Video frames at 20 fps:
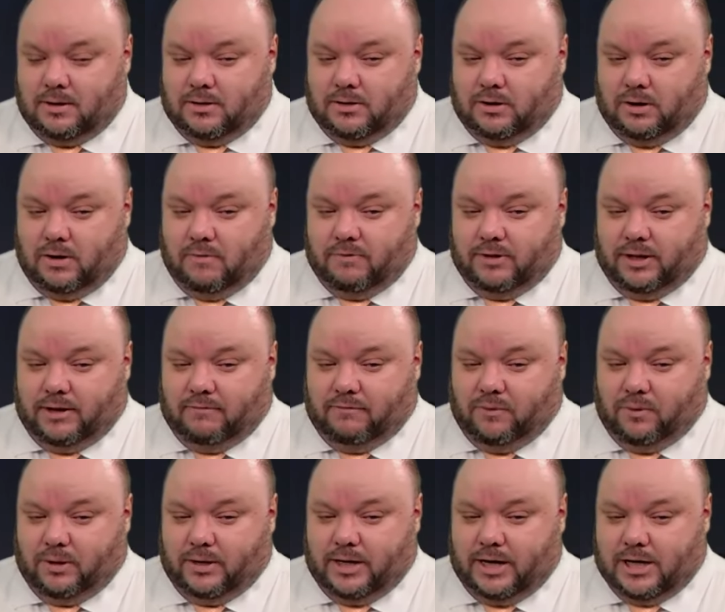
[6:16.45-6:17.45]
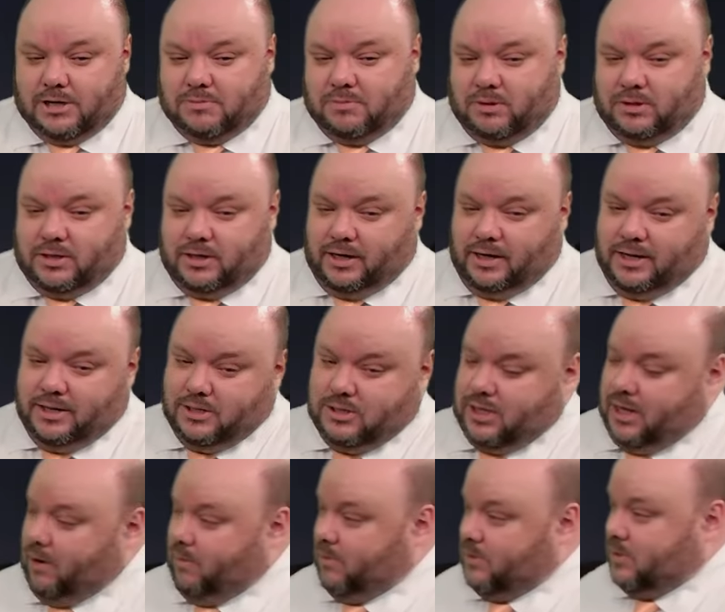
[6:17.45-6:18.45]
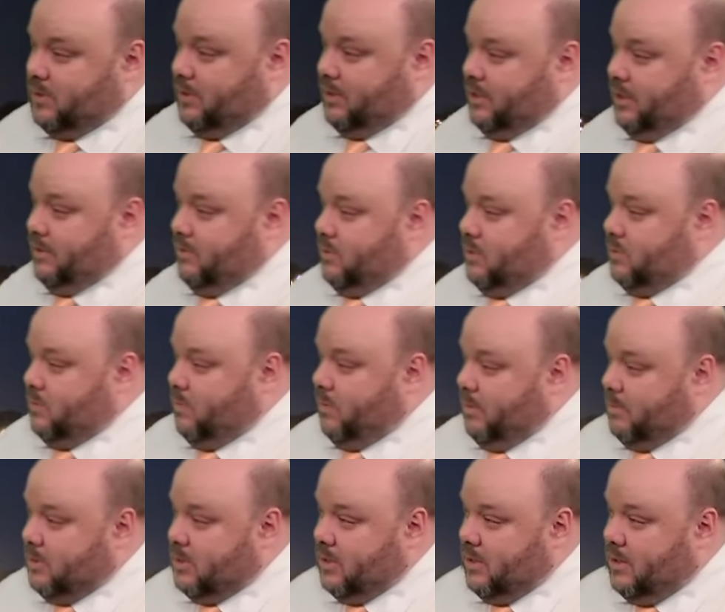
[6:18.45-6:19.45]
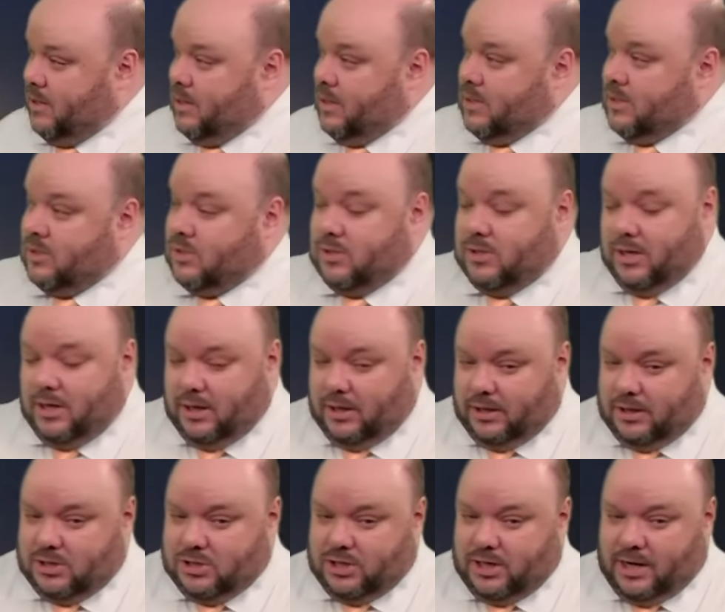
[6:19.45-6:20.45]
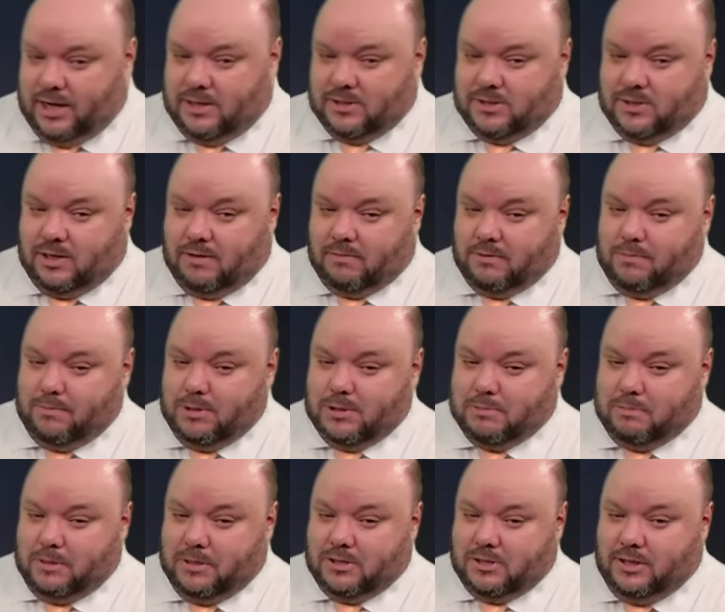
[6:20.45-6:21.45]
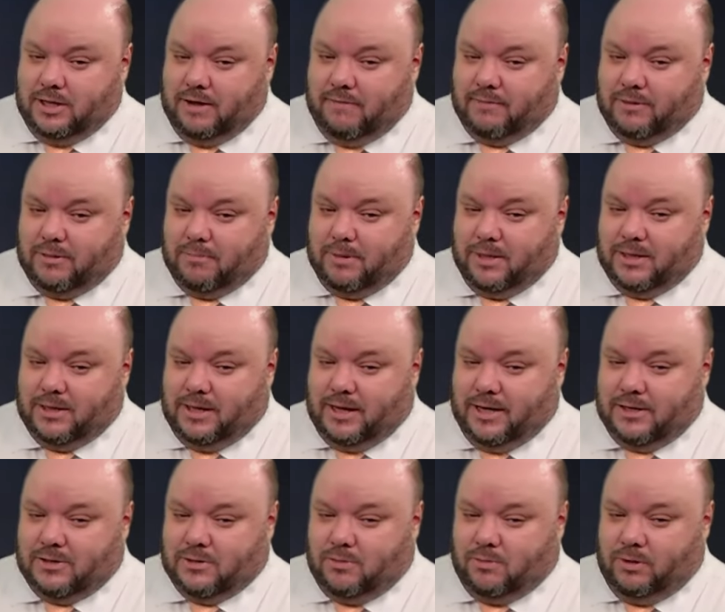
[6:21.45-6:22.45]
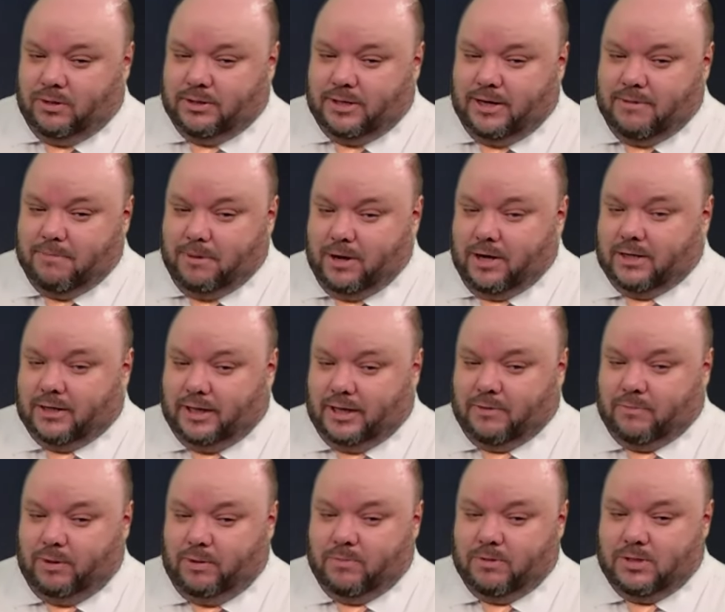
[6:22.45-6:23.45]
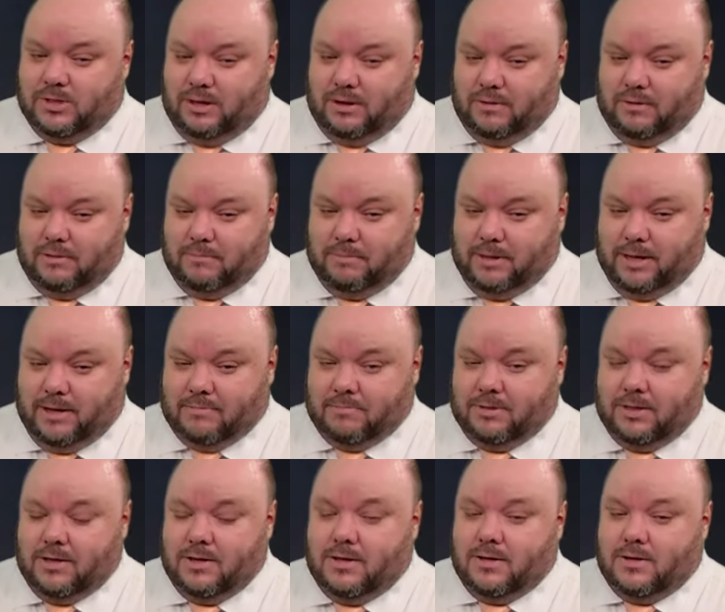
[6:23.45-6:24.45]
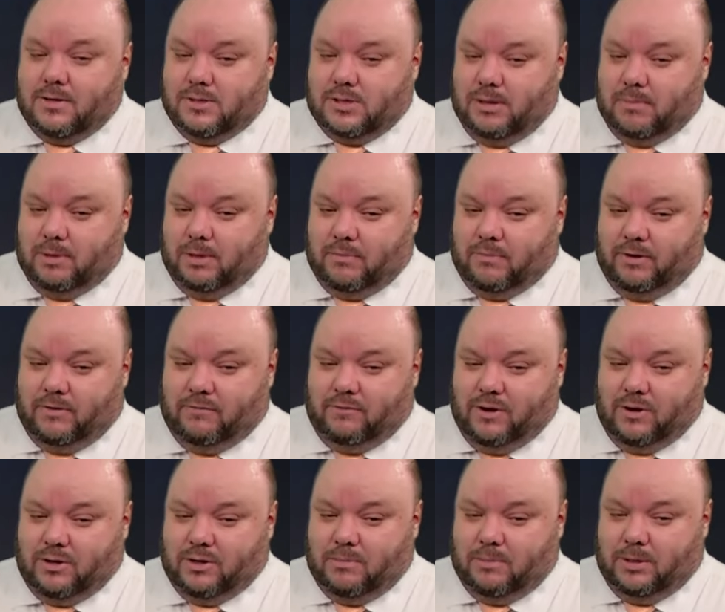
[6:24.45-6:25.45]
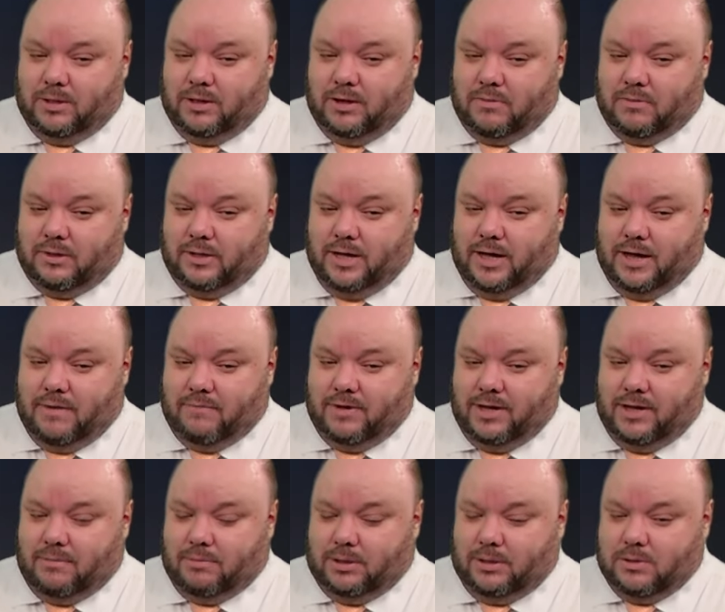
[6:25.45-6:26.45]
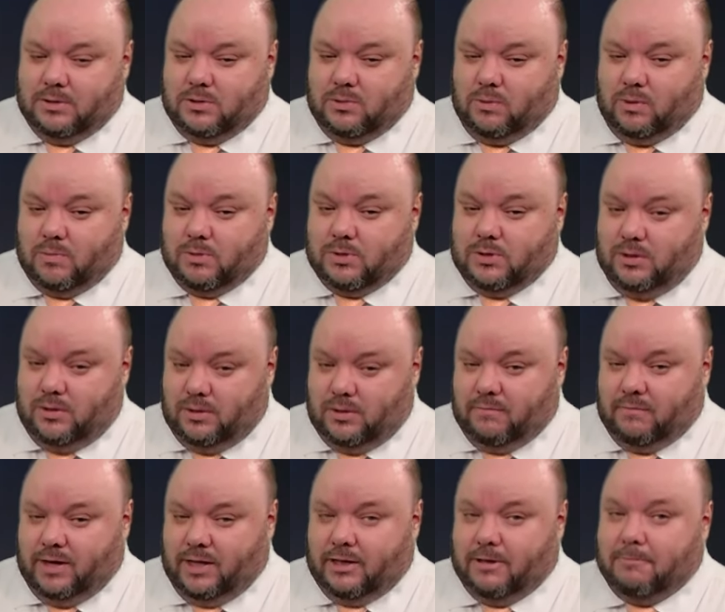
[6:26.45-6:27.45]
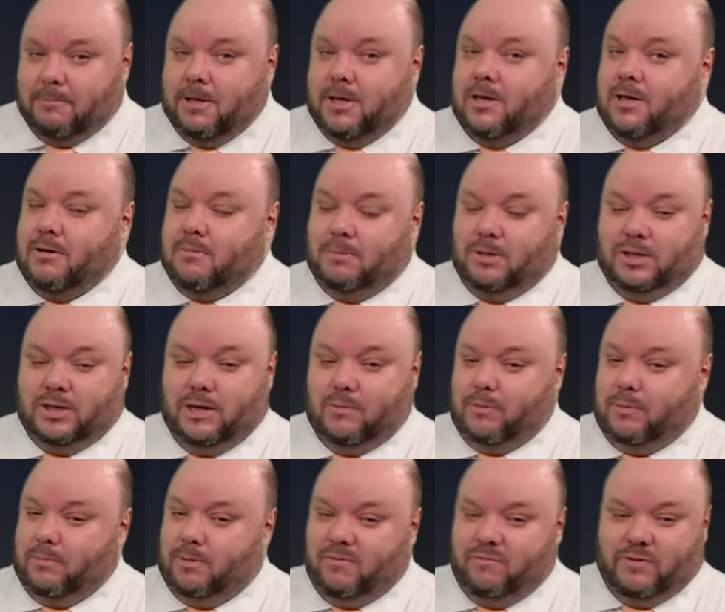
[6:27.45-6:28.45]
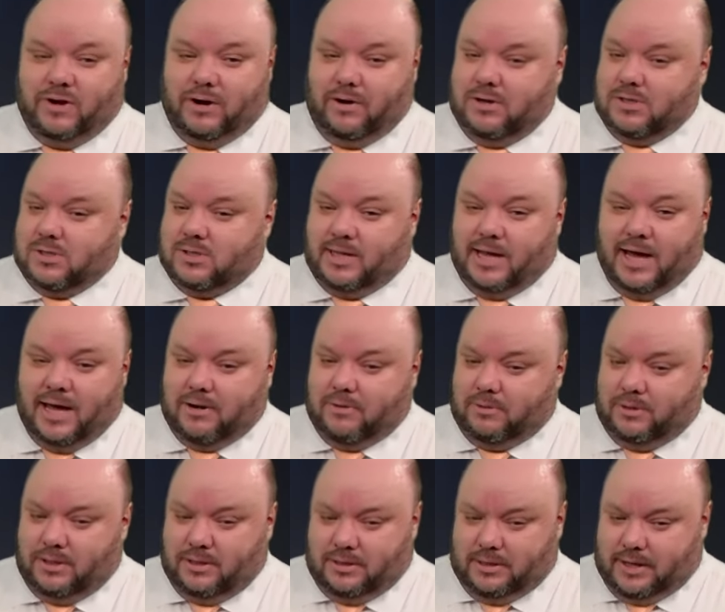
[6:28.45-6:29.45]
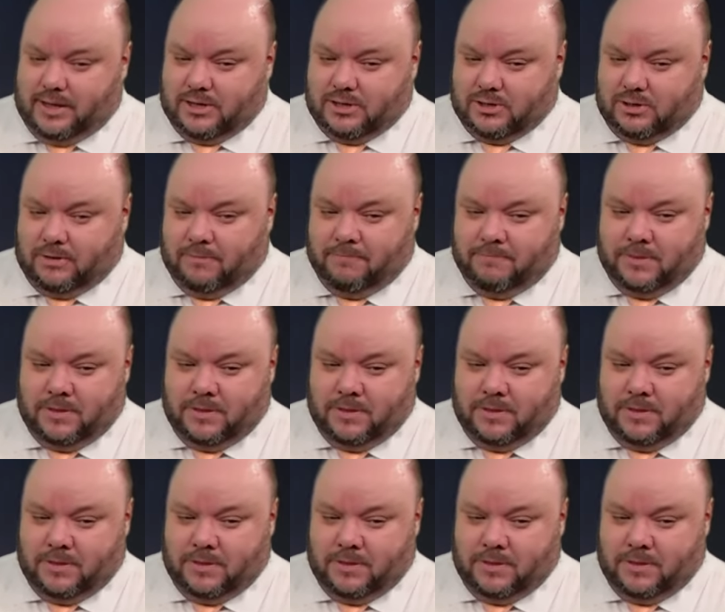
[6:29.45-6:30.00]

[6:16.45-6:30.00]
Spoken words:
Your overnight forecast for tonight, showers and thunderstorms, still a chance of them, especially after midnight toward daybreak, like we were talking about. Some of that rainfall could be locally heavy if those storms do develop, but they would be very scattered in nature.